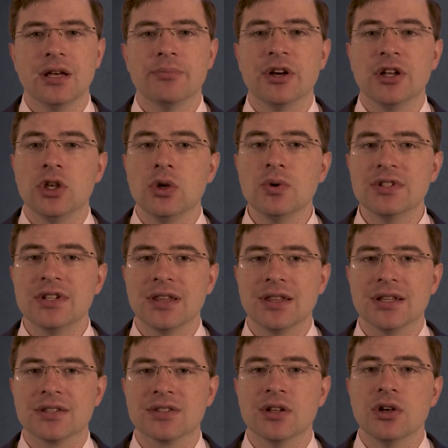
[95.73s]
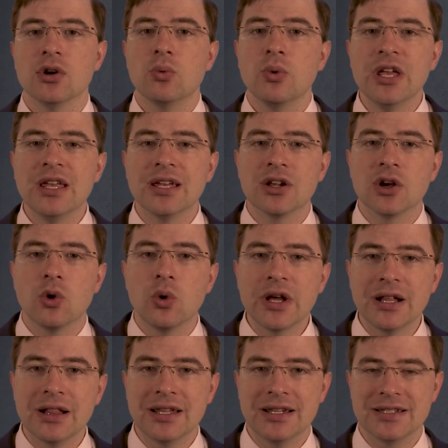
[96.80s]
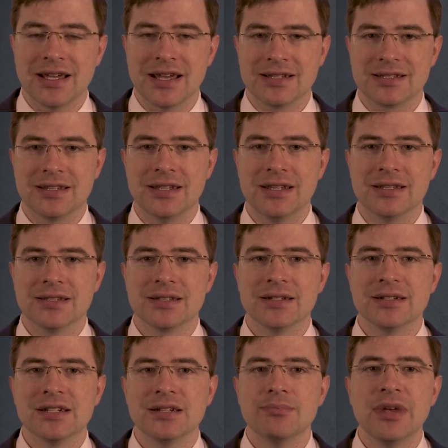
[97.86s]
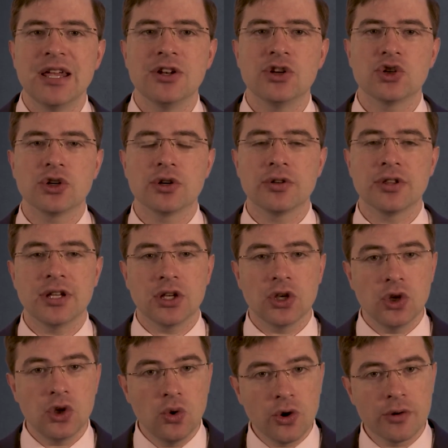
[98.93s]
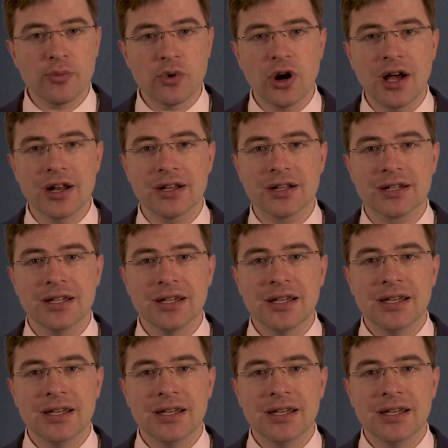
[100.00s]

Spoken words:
but using this, we can quickly test these to make sure that your product